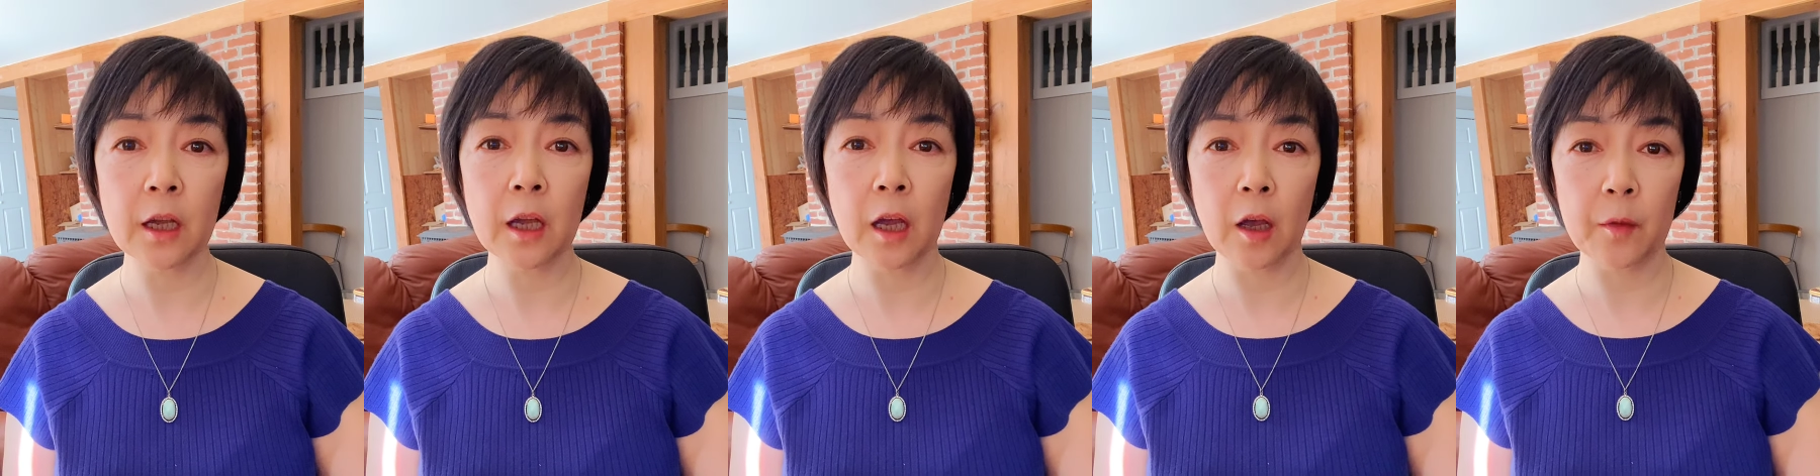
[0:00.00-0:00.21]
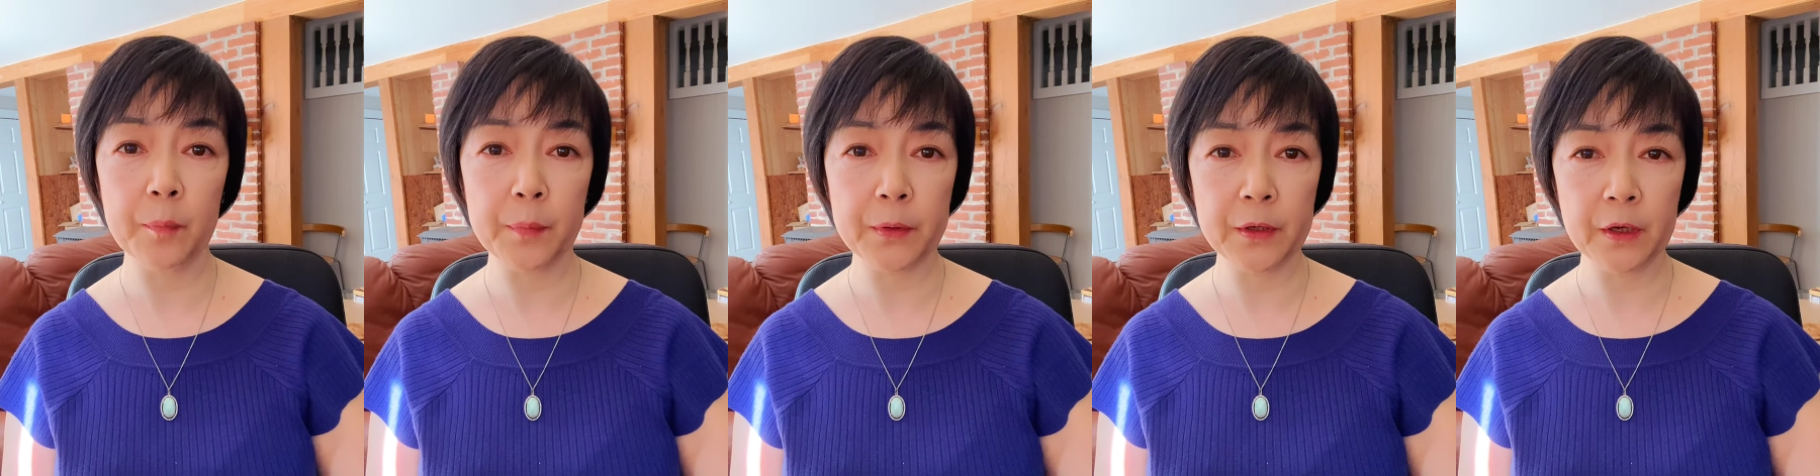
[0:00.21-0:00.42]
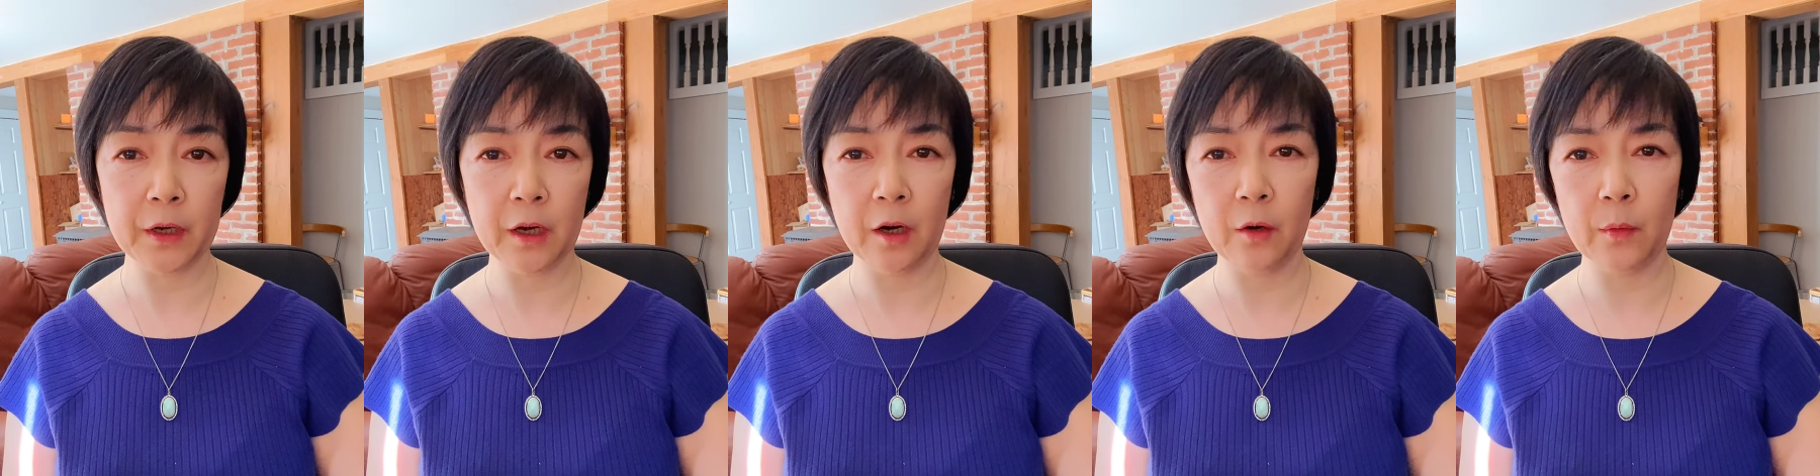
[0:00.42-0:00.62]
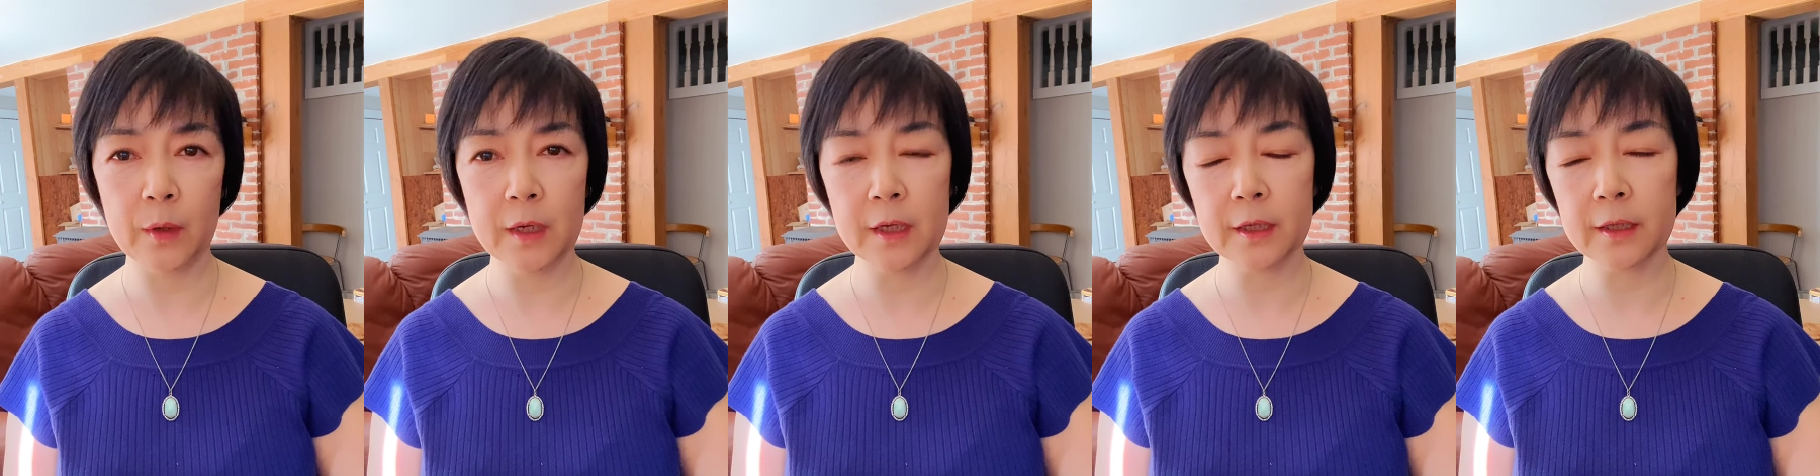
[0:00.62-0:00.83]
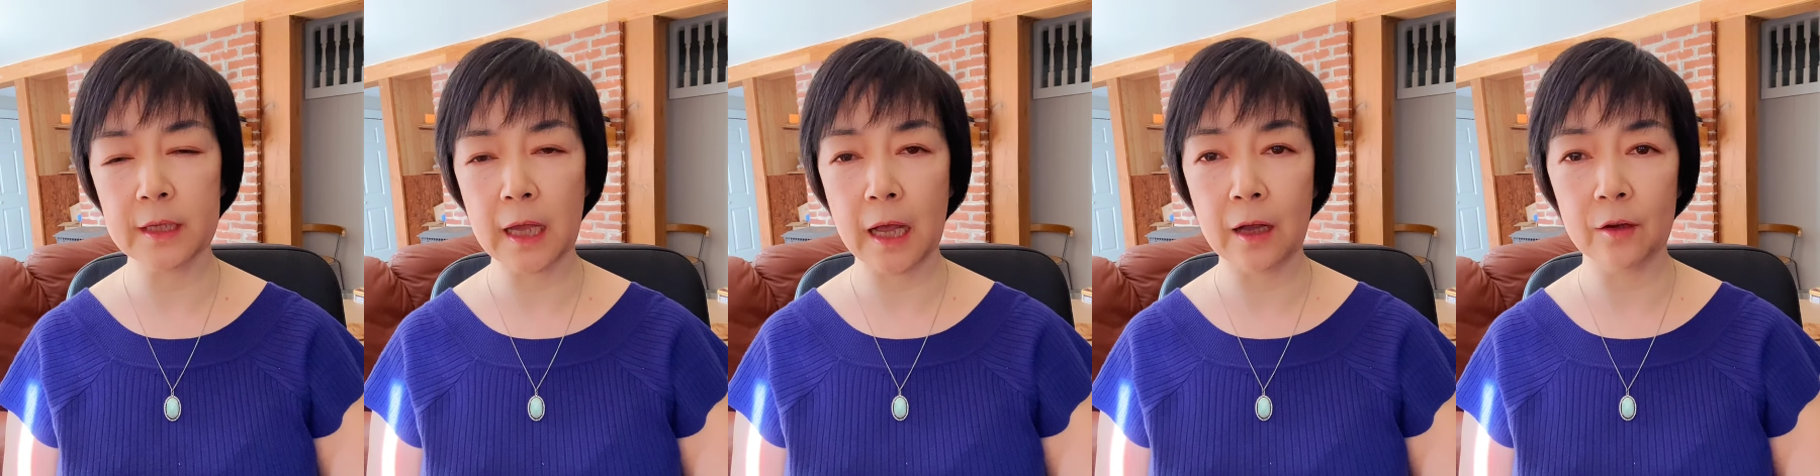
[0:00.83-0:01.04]

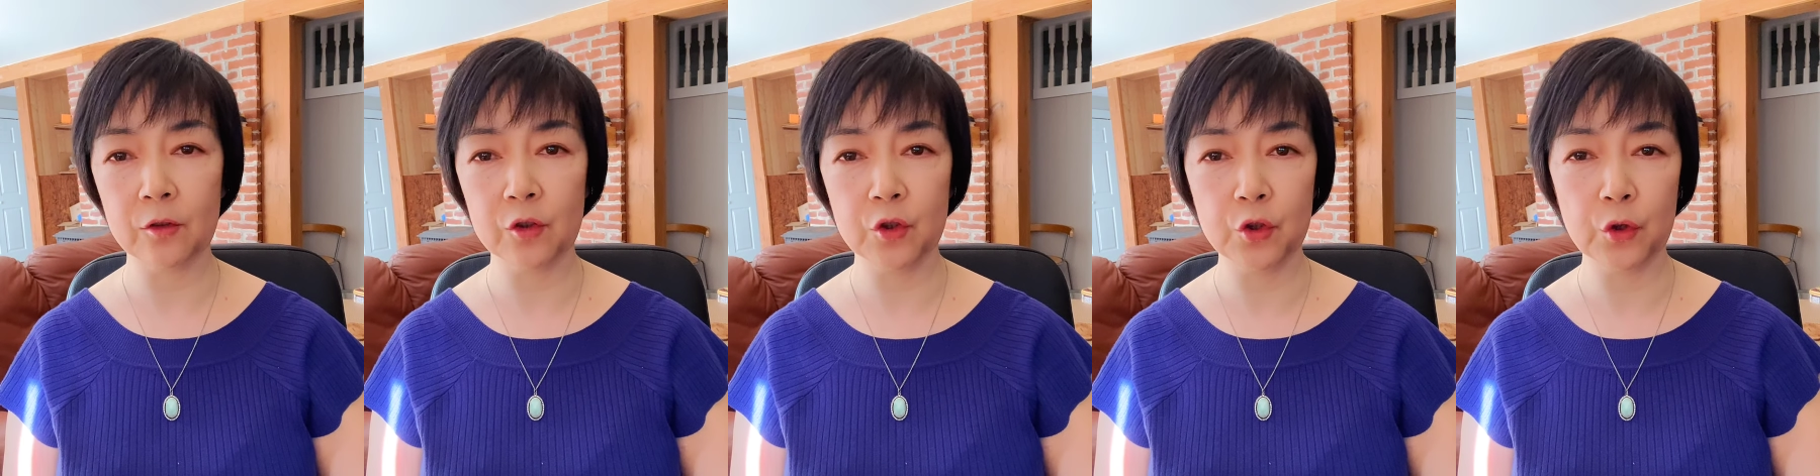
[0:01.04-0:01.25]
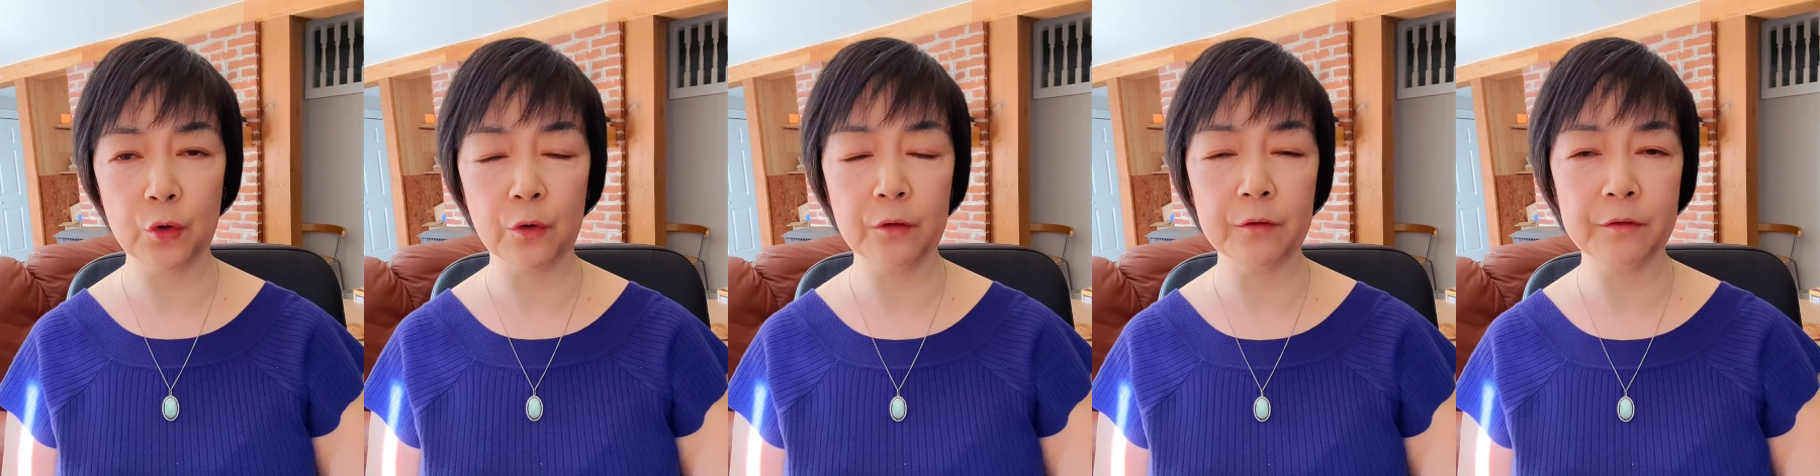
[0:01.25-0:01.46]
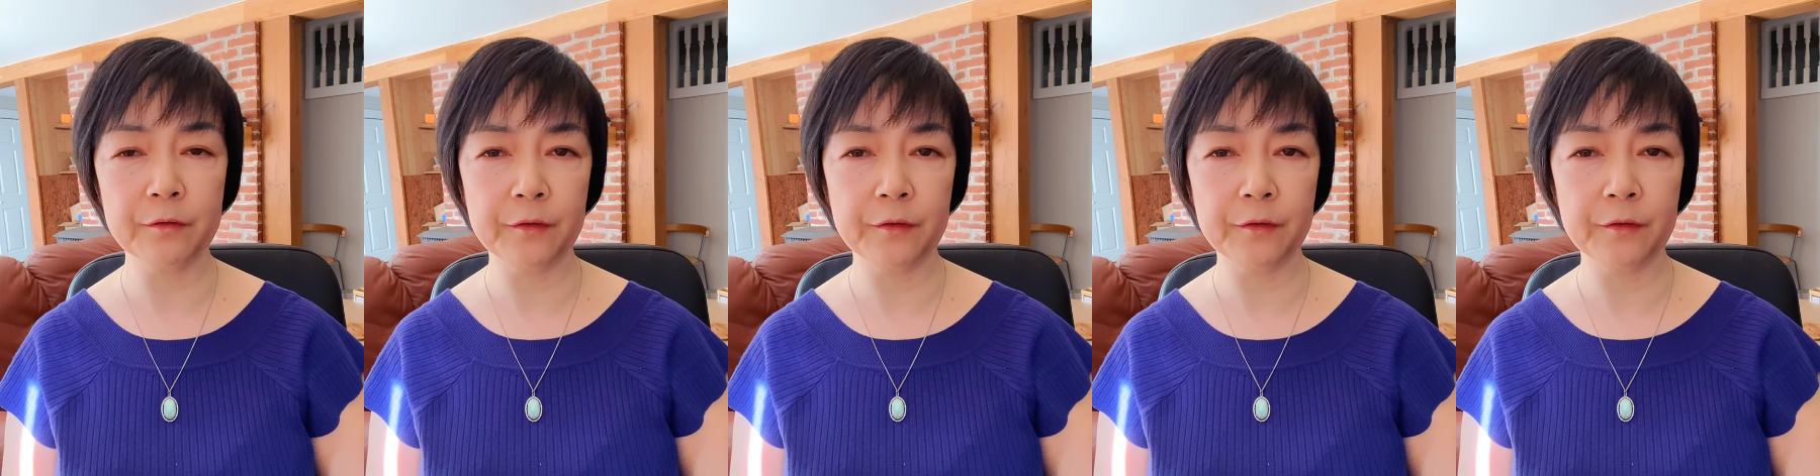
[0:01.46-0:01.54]
appearance on June